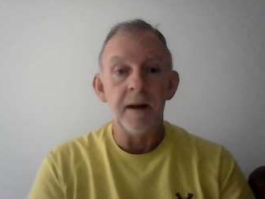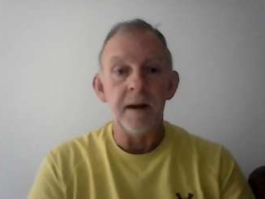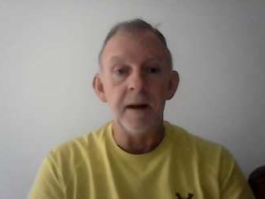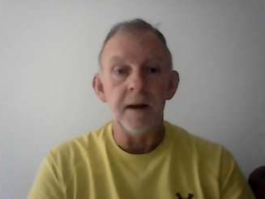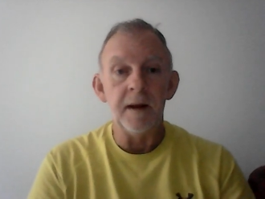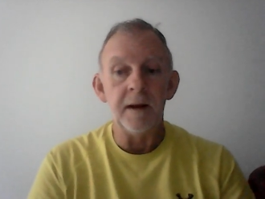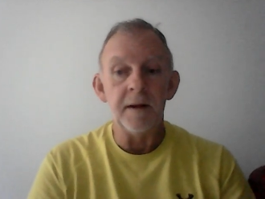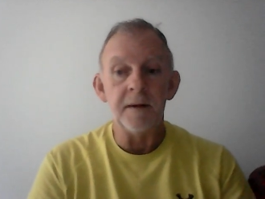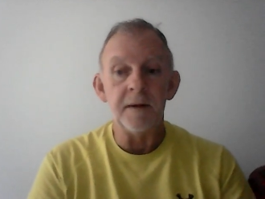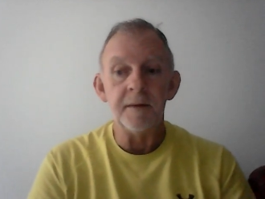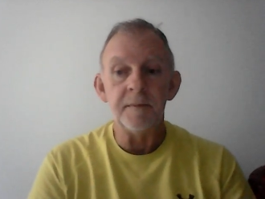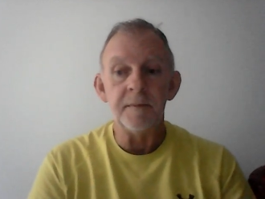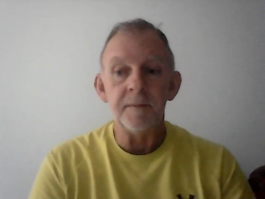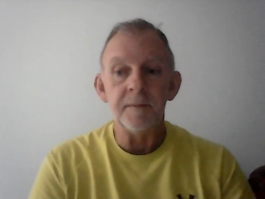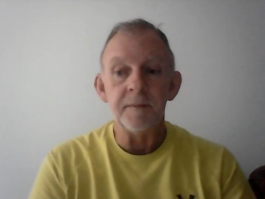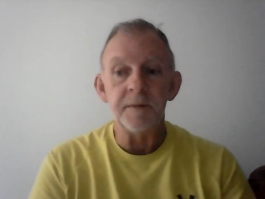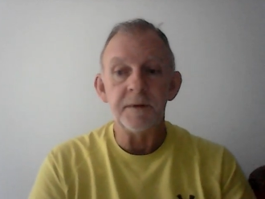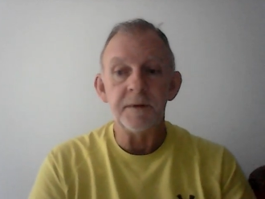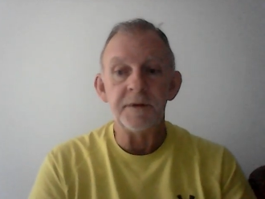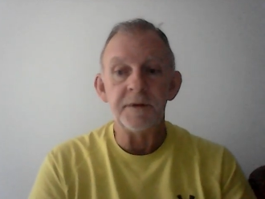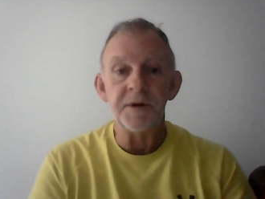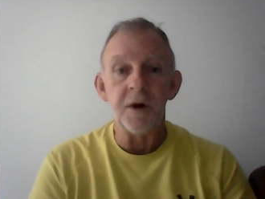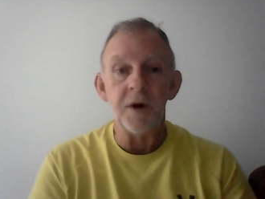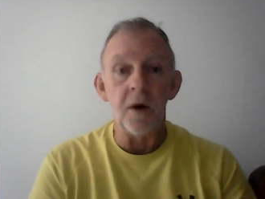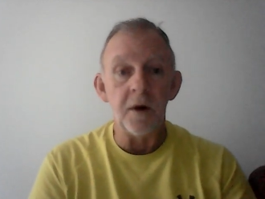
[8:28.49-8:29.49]
Uh,
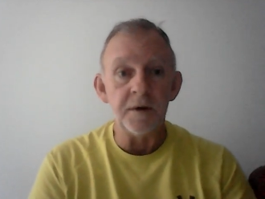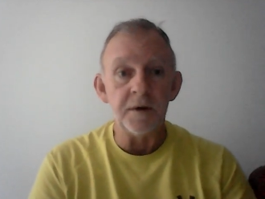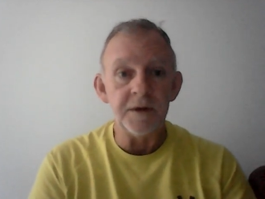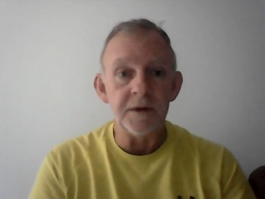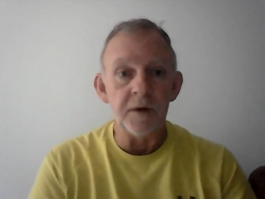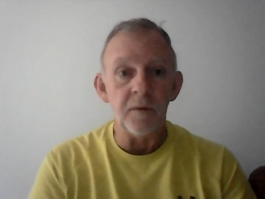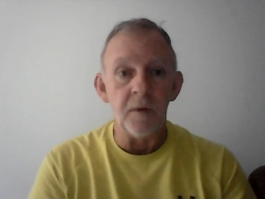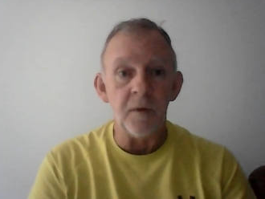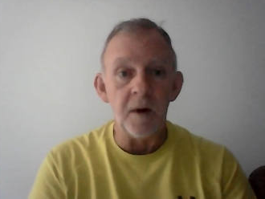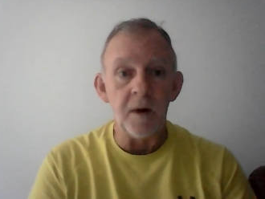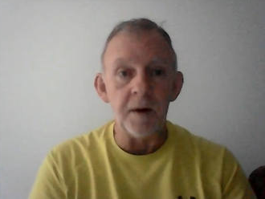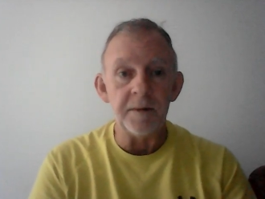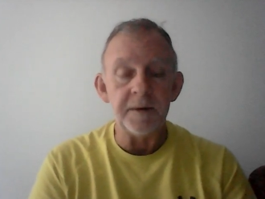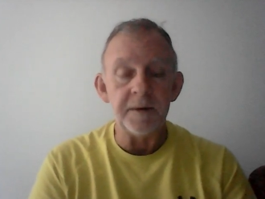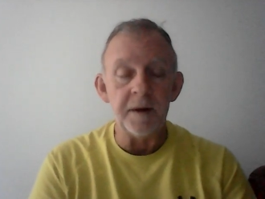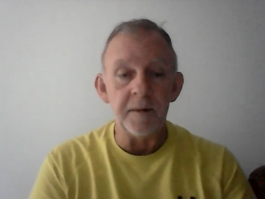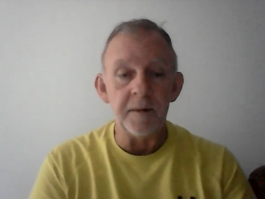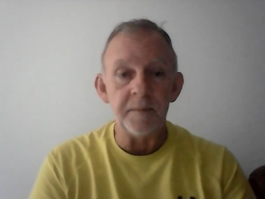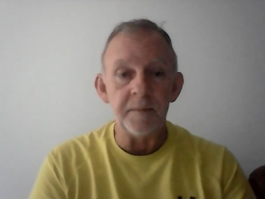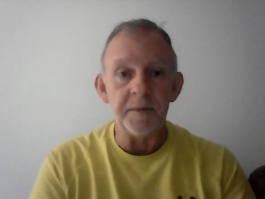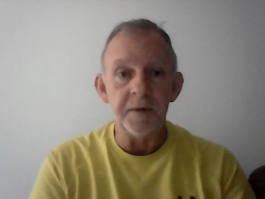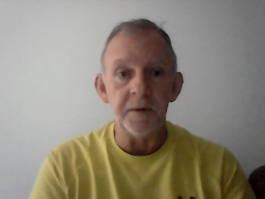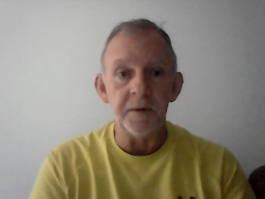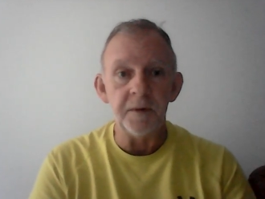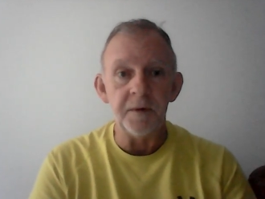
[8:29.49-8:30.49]
the sergeant walked
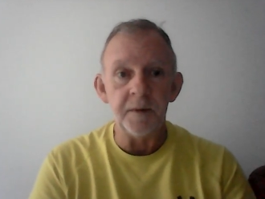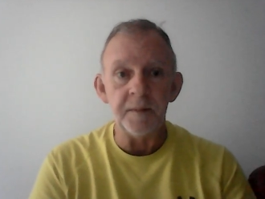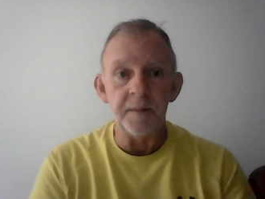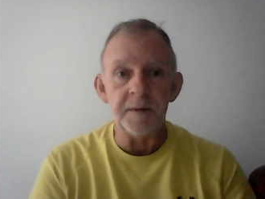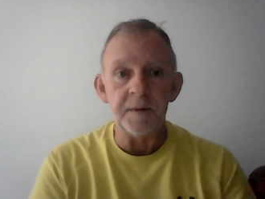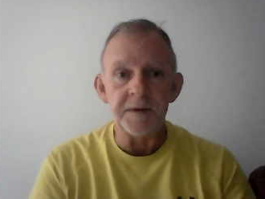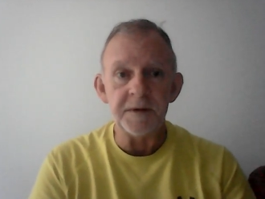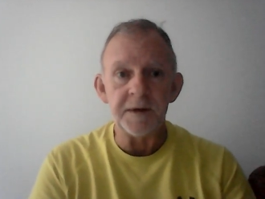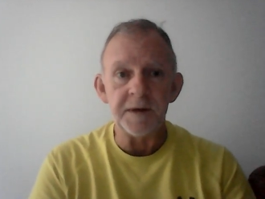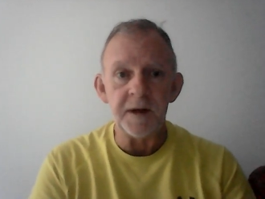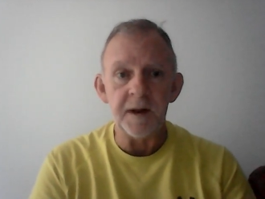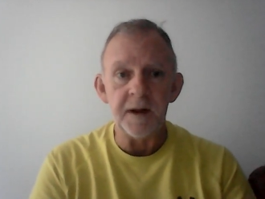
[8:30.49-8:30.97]
up to him and